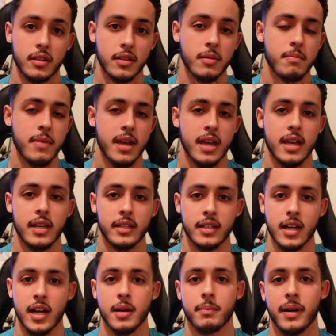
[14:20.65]
the main
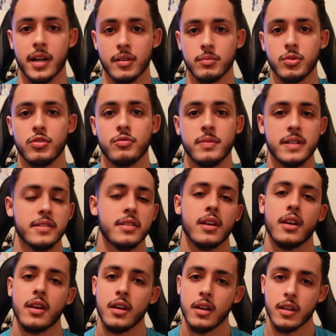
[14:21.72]
compound
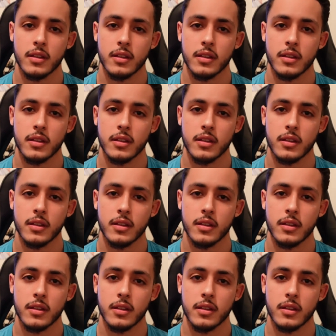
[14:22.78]
movements.